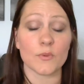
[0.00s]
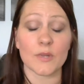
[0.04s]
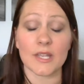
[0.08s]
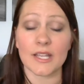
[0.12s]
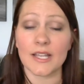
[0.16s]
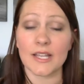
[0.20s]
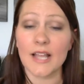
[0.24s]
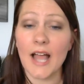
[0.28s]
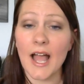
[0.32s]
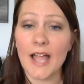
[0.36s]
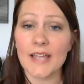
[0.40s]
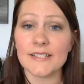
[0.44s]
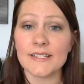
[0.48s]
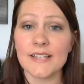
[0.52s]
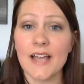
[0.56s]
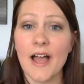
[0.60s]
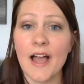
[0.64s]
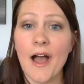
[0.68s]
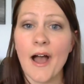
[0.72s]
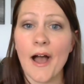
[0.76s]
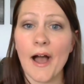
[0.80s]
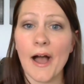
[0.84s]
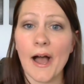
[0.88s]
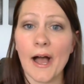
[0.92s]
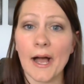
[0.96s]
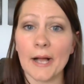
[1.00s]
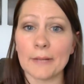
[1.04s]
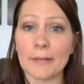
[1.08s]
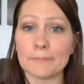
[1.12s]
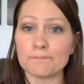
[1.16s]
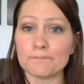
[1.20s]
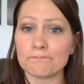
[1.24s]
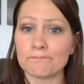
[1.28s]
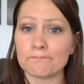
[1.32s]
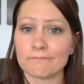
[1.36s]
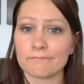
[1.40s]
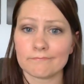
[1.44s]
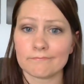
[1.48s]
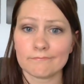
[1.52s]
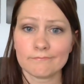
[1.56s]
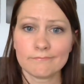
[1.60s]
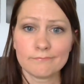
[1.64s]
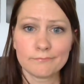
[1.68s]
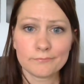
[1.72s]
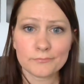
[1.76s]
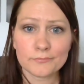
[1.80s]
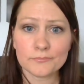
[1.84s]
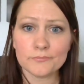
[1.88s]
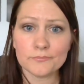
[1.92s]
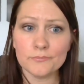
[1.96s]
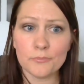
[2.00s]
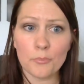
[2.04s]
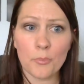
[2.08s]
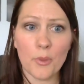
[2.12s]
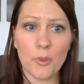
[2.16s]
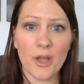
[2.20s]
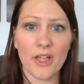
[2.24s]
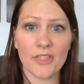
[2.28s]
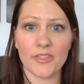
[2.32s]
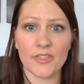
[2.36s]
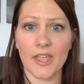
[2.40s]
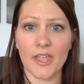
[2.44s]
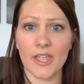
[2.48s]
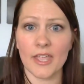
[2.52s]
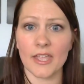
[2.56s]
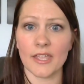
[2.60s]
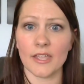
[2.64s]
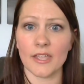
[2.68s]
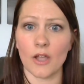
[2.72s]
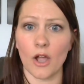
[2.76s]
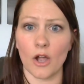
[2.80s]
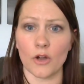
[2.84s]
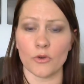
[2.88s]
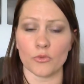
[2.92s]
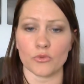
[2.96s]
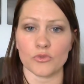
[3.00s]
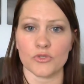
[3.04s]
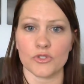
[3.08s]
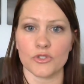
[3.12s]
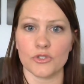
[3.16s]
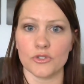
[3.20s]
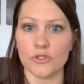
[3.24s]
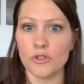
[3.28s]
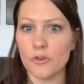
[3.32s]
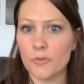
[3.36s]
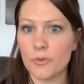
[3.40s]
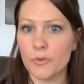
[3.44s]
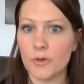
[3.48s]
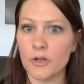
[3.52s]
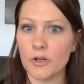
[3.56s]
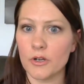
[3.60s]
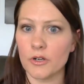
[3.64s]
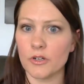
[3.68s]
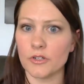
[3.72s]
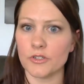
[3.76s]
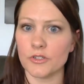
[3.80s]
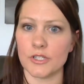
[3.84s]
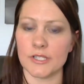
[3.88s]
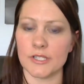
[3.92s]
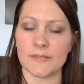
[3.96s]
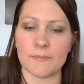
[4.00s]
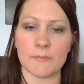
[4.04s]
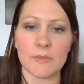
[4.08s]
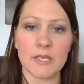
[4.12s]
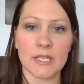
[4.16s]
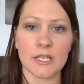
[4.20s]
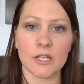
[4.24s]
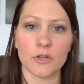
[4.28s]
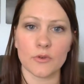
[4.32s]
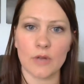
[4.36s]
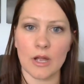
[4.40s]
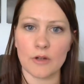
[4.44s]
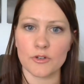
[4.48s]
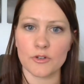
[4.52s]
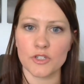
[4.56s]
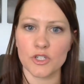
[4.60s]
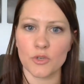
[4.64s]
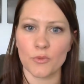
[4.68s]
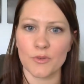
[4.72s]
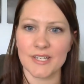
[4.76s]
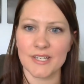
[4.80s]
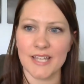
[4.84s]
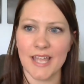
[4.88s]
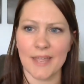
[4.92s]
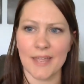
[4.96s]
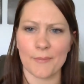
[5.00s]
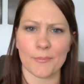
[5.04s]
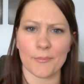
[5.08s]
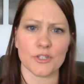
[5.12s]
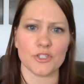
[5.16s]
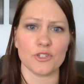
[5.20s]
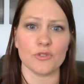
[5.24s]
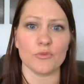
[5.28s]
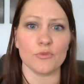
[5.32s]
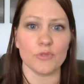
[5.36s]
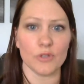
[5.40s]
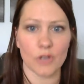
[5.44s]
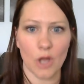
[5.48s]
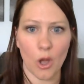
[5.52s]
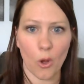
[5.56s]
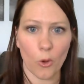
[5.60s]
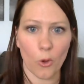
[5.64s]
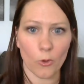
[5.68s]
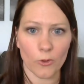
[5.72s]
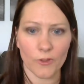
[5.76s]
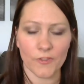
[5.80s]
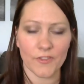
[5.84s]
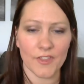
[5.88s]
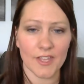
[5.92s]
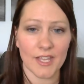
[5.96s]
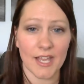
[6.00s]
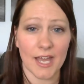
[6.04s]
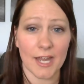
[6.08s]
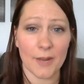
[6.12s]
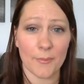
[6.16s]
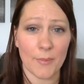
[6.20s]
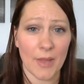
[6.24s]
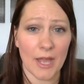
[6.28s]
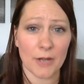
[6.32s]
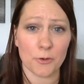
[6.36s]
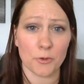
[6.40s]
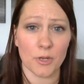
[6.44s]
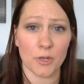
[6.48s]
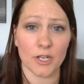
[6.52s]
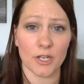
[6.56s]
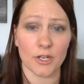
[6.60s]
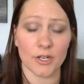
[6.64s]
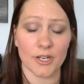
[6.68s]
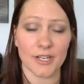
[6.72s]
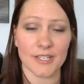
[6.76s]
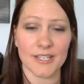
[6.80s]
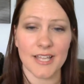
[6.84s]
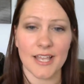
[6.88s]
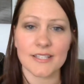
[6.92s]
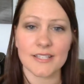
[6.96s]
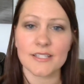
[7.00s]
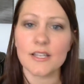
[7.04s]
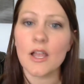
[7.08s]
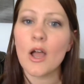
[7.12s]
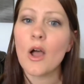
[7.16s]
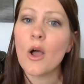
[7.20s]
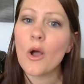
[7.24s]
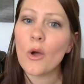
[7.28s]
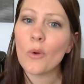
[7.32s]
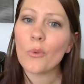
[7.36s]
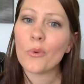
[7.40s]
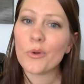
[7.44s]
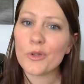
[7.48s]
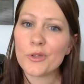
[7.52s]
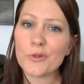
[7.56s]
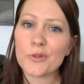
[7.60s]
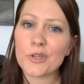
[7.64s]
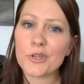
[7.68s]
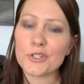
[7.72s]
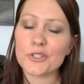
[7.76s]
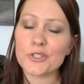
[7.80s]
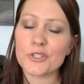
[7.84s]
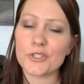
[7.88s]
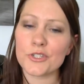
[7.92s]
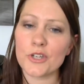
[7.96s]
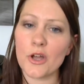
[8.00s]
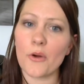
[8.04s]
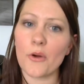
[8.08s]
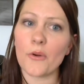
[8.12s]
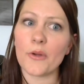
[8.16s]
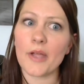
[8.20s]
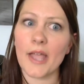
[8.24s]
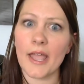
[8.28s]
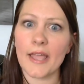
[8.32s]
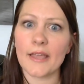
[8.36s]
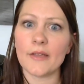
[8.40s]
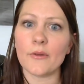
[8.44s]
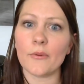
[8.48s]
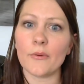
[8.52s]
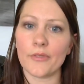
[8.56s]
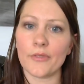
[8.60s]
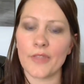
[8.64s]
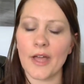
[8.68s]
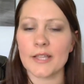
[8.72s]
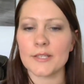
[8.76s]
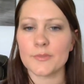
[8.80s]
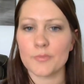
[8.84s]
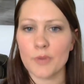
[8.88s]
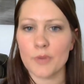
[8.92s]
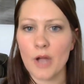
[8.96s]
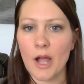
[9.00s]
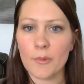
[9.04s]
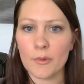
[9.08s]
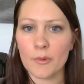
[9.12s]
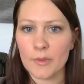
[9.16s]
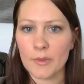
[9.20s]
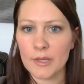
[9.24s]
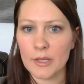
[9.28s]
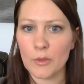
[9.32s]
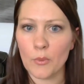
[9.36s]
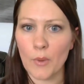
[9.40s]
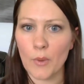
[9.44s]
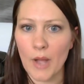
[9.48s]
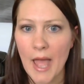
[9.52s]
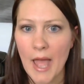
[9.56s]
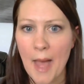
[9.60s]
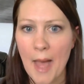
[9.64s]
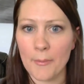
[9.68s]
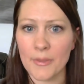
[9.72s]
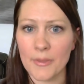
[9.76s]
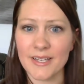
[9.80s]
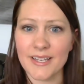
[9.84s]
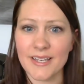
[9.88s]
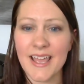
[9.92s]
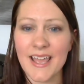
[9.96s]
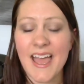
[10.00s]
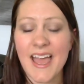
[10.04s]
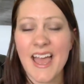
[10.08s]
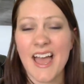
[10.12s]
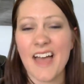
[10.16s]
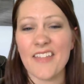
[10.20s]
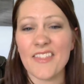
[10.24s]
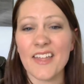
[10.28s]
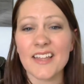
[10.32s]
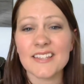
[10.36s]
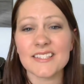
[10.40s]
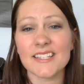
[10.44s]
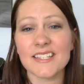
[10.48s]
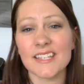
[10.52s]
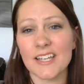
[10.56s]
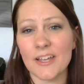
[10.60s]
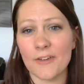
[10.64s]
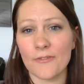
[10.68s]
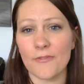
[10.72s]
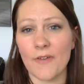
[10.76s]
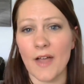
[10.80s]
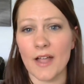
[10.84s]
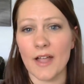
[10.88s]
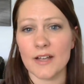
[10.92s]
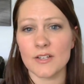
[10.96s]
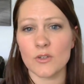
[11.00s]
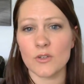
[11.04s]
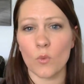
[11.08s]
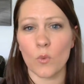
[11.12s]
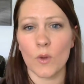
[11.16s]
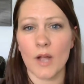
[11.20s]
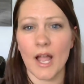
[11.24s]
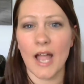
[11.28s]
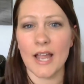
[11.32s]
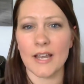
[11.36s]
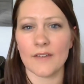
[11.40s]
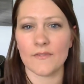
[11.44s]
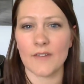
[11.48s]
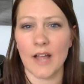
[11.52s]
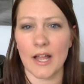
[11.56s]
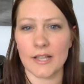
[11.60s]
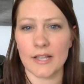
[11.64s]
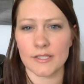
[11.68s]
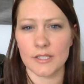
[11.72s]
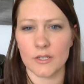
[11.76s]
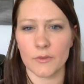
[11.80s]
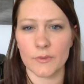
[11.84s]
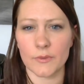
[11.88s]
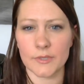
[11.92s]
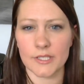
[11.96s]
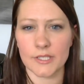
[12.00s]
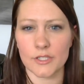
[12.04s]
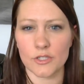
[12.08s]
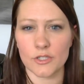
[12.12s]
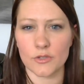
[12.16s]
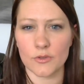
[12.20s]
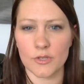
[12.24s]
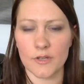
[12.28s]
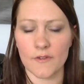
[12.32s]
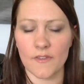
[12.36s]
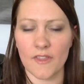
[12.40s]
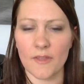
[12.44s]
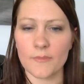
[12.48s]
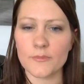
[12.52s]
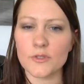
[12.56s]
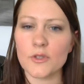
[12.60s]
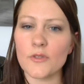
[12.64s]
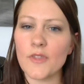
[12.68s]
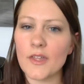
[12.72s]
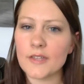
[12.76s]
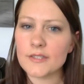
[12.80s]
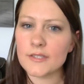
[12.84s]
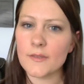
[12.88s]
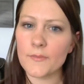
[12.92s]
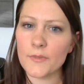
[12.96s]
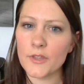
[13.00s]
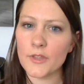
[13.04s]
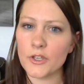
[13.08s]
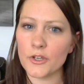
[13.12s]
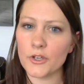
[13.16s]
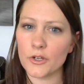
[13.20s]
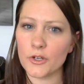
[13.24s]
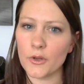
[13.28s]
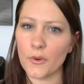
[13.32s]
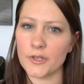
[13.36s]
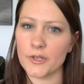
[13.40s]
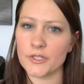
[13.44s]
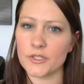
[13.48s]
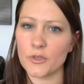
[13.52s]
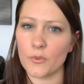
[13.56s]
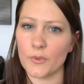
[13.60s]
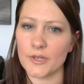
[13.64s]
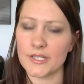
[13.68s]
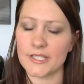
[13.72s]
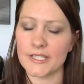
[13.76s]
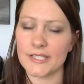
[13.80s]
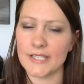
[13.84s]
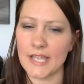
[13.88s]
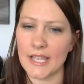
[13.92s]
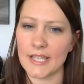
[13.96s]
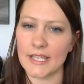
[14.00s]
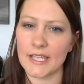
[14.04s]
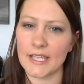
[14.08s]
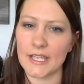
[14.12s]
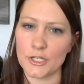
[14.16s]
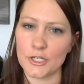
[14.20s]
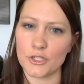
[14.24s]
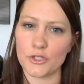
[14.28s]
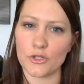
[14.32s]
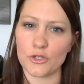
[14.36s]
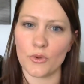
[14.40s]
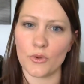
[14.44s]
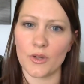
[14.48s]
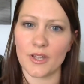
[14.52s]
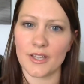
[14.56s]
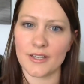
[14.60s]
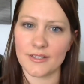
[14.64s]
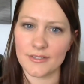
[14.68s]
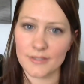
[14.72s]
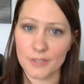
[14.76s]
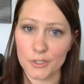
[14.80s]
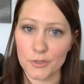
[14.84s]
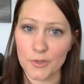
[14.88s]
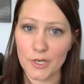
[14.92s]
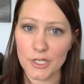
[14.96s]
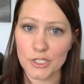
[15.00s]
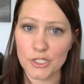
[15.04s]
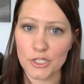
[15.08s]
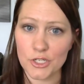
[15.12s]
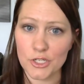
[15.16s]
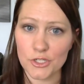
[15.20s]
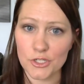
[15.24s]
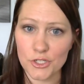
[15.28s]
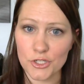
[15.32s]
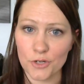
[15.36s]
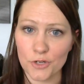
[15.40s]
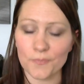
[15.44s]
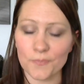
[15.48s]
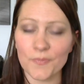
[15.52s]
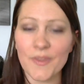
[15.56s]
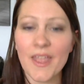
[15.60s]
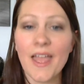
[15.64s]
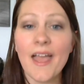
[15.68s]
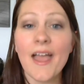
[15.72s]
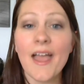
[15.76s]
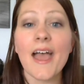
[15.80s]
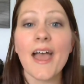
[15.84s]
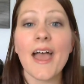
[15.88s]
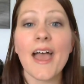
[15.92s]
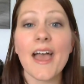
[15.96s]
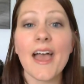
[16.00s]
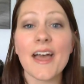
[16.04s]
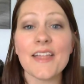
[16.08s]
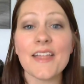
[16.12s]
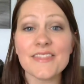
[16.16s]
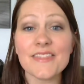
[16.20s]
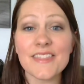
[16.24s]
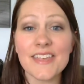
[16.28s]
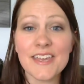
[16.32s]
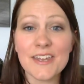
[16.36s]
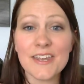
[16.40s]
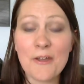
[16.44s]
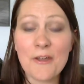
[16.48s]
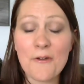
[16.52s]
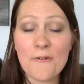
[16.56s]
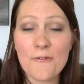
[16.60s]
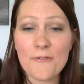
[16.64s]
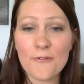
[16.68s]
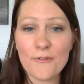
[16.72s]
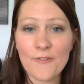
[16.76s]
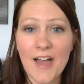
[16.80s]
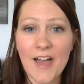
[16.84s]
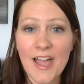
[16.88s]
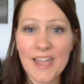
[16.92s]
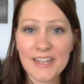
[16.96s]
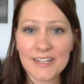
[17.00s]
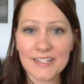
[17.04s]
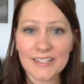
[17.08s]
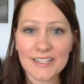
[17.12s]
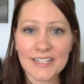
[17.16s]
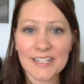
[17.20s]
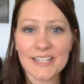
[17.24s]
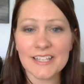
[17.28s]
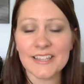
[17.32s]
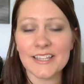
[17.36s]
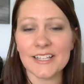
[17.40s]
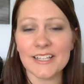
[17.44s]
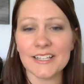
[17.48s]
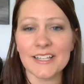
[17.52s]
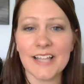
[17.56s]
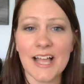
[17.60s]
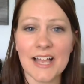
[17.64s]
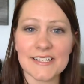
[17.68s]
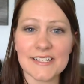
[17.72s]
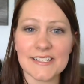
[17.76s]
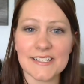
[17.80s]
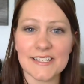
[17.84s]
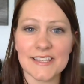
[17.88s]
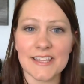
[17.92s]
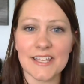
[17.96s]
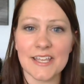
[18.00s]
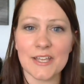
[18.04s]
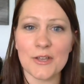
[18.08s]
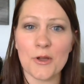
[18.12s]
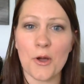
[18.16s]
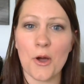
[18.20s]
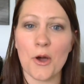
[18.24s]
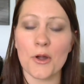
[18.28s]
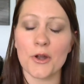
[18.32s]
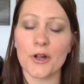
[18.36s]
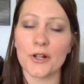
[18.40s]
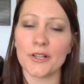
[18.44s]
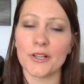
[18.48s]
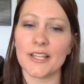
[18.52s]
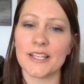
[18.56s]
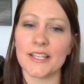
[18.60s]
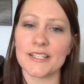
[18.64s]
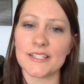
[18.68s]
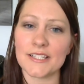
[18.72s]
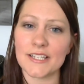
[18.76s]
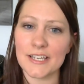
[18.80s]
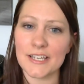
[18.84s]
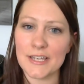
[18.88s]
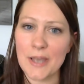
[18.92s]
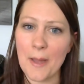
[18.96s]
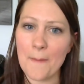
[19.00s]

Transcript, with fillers: sweet and kind, um, but they are super just mean and grouchy one day, but you know that they got a bad grade on a test, well, you can just know, okay, that's probably what happened, and that's going to affect what kind of consequences you give them. So that's something you're going to want to take into consideration too. And then finally, the last thing on our list,